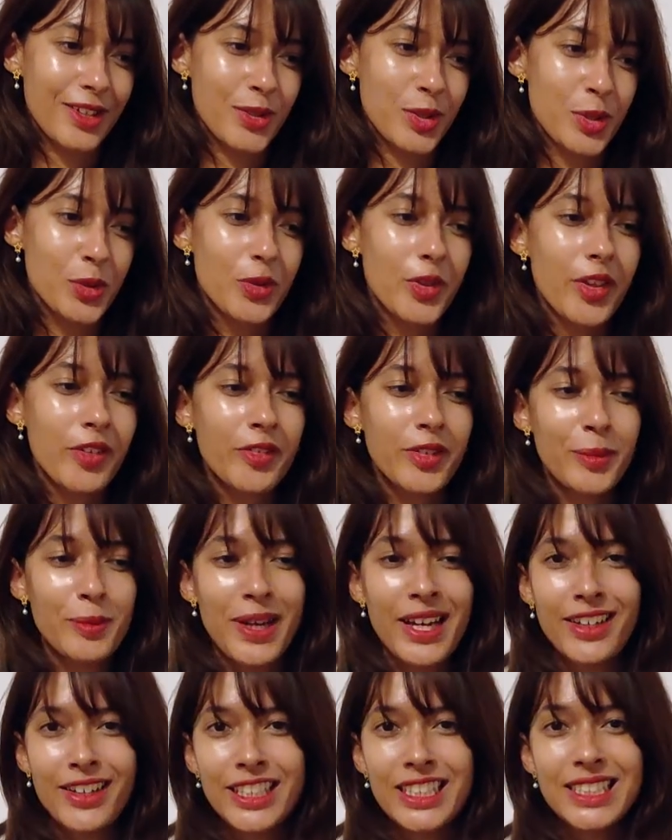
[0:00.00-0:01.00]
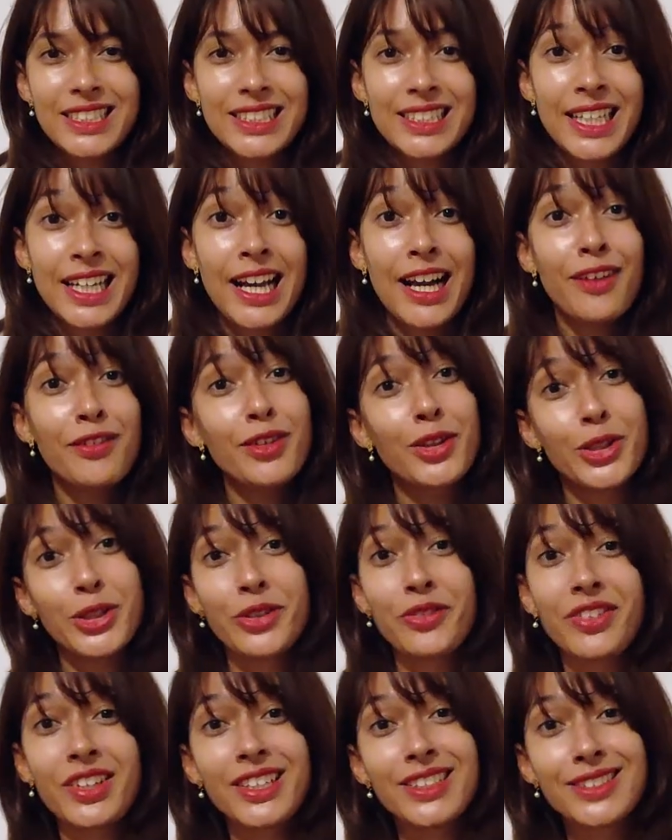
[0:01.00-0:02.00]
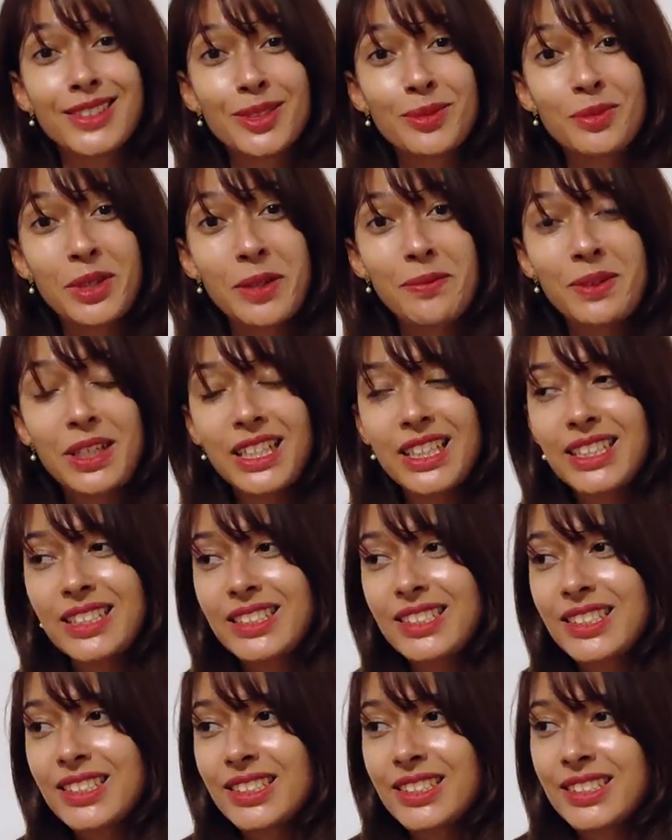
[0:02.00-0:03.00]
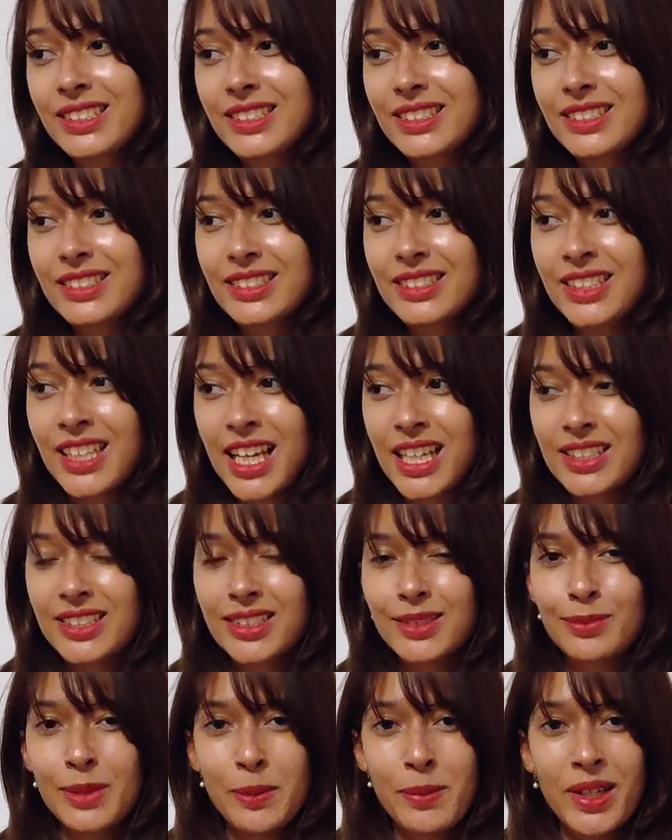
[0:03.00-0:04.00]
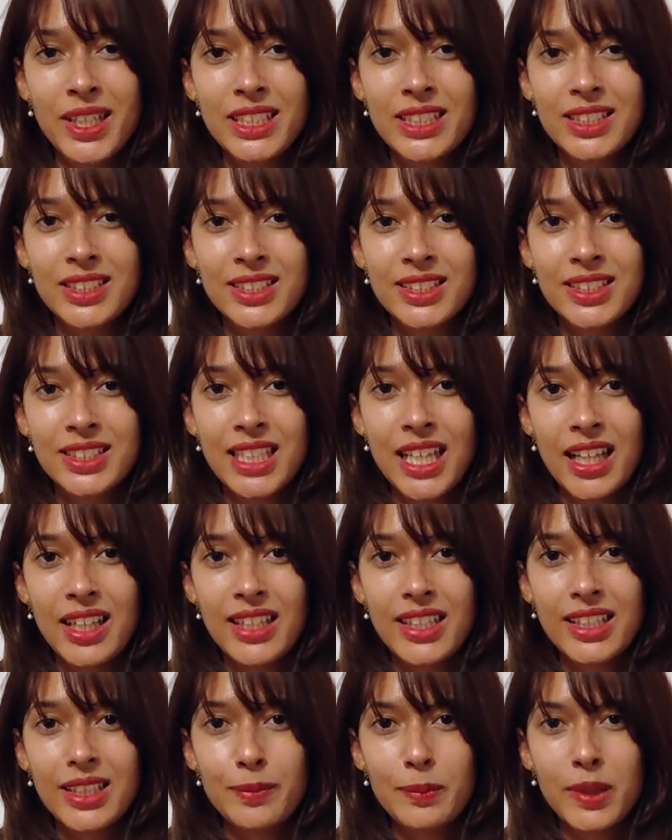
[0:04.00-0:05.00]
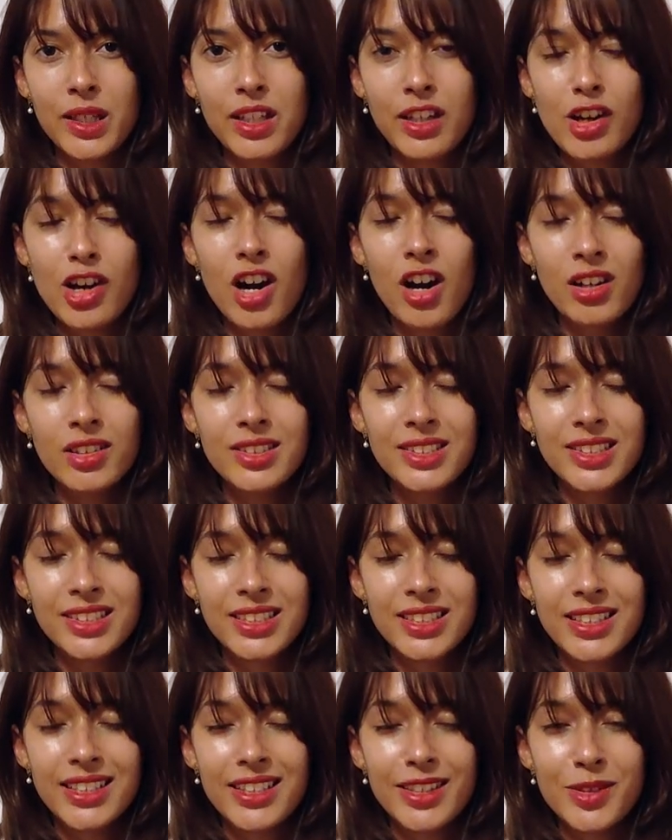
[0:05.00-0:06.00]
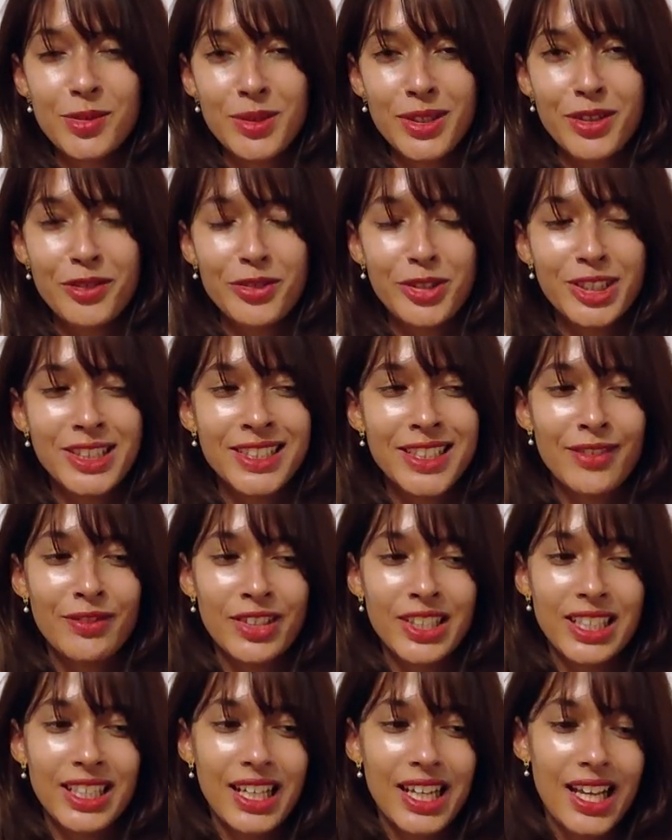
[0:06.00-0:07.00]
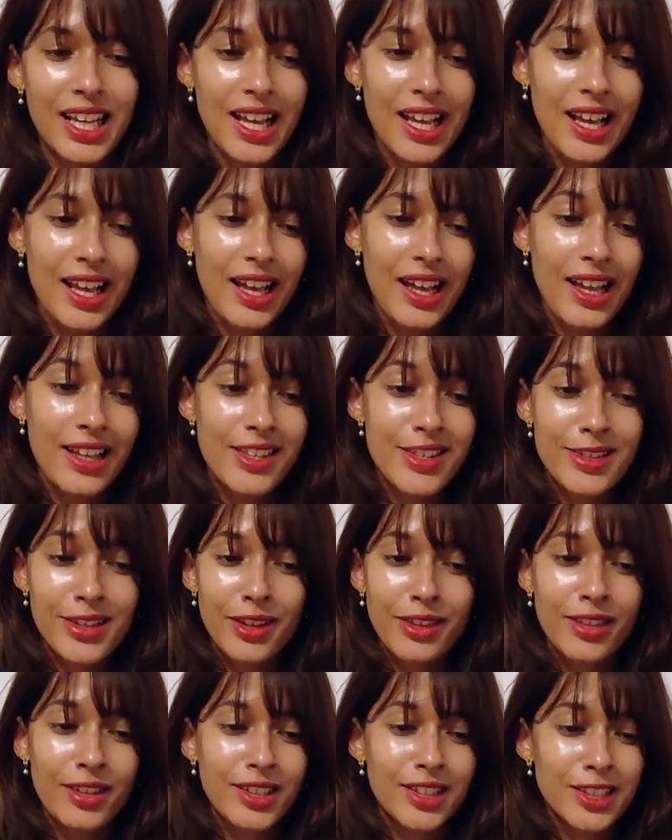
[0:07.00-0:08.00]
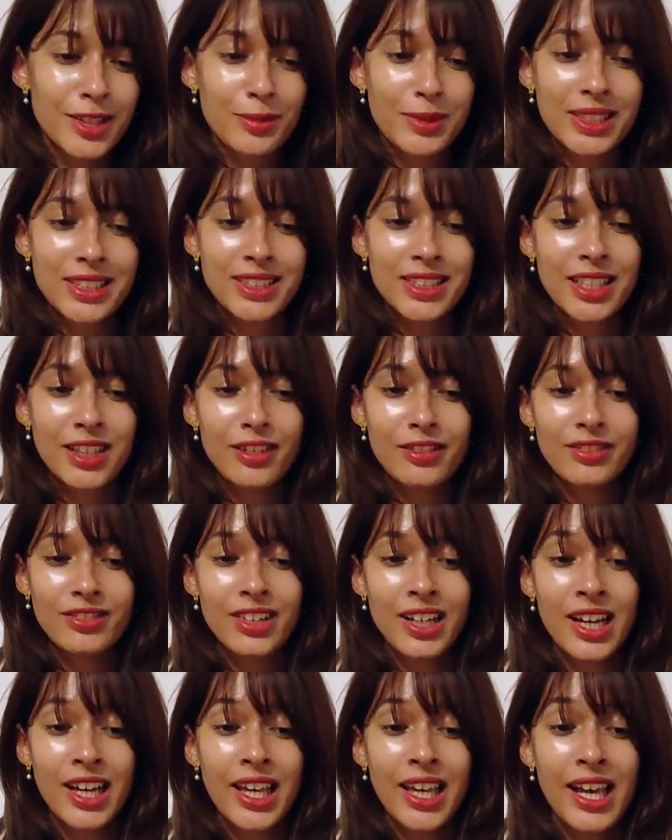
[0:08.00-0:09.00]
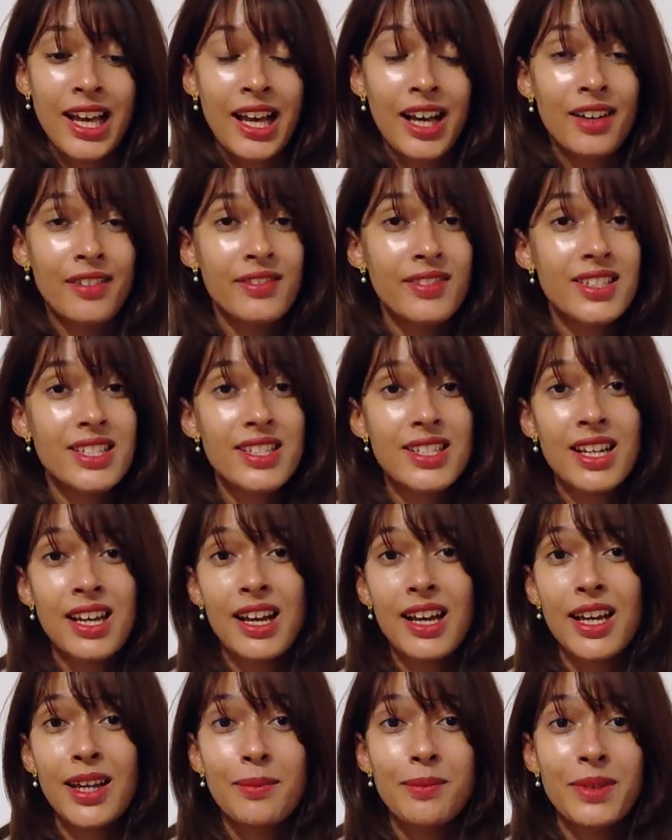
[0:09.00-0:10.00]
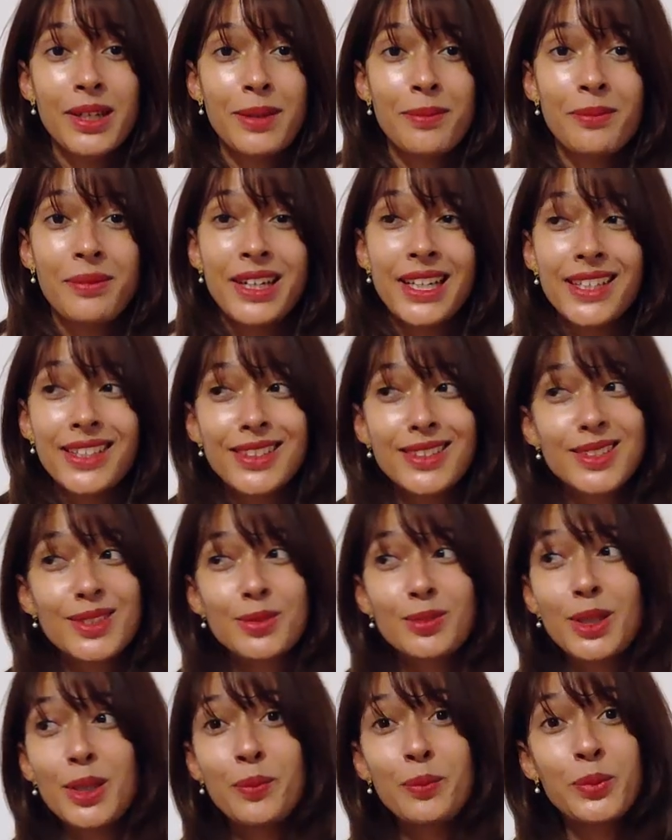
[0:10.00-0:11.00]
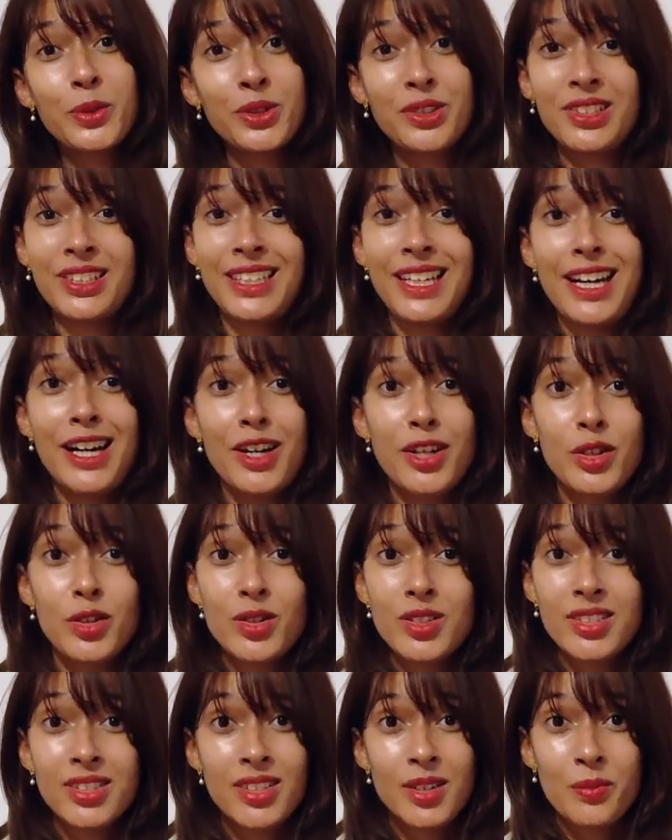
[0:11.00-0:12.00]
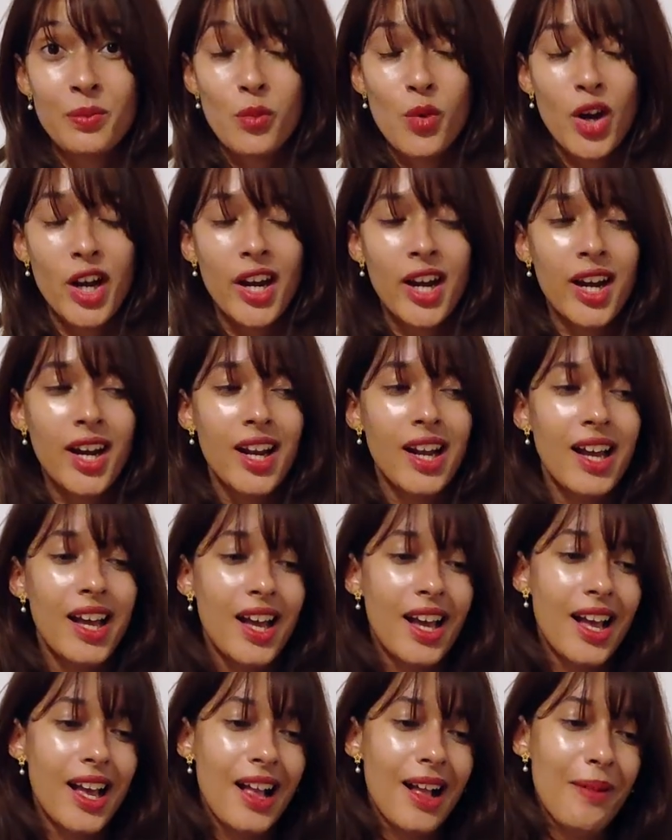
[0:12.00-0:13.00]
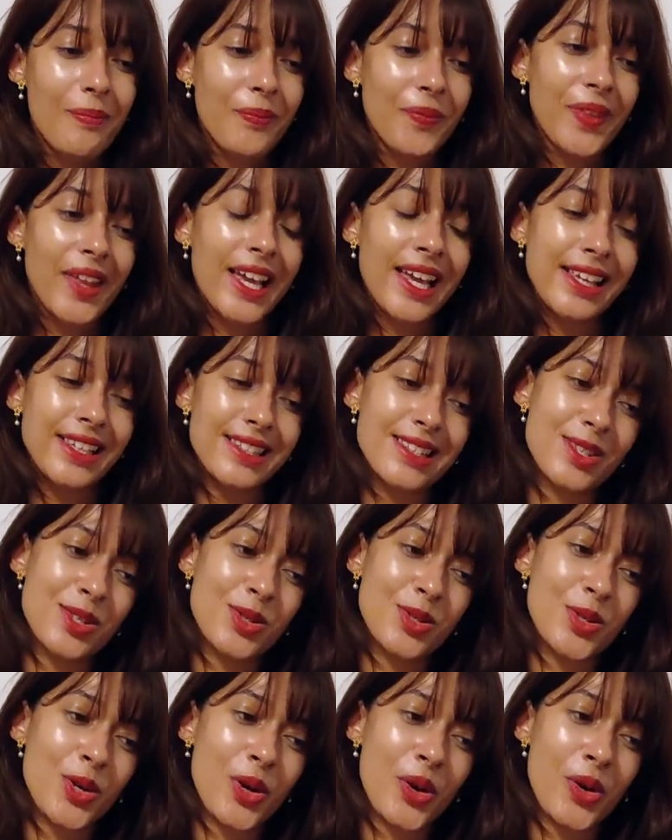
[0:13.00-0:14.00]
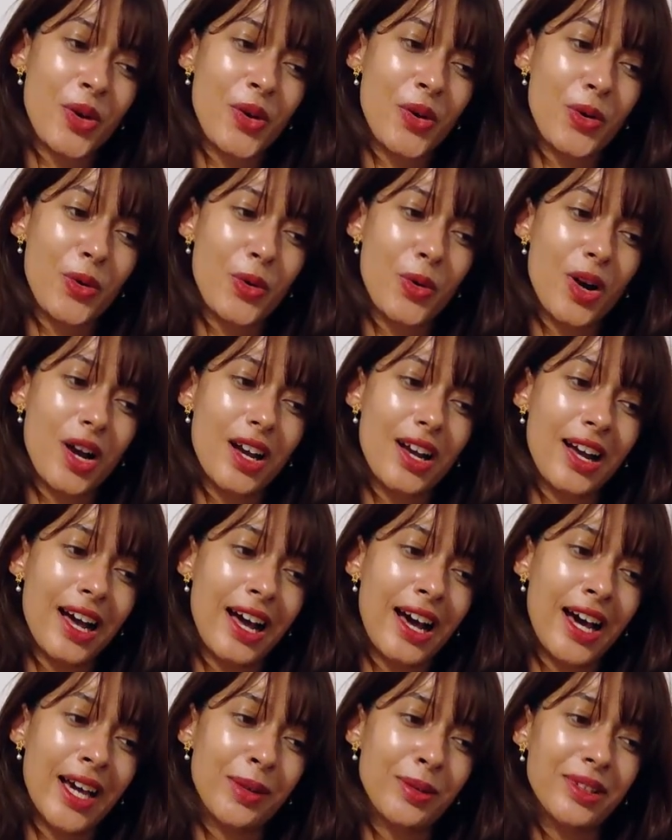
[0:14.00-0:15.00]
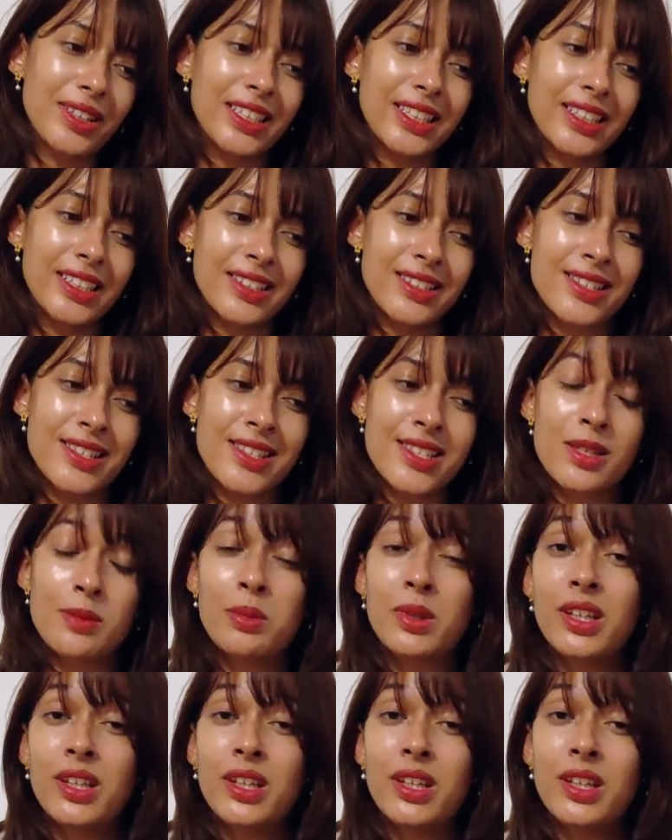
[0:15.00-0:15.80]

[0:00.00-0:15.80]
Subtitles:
truth of the matter is I have a lot of things on my mind. Yes, my mind is yelling at me constantly, 24/7. And so I thought to myself, I have the time, I might as well put it out somewhere. And so I would like this to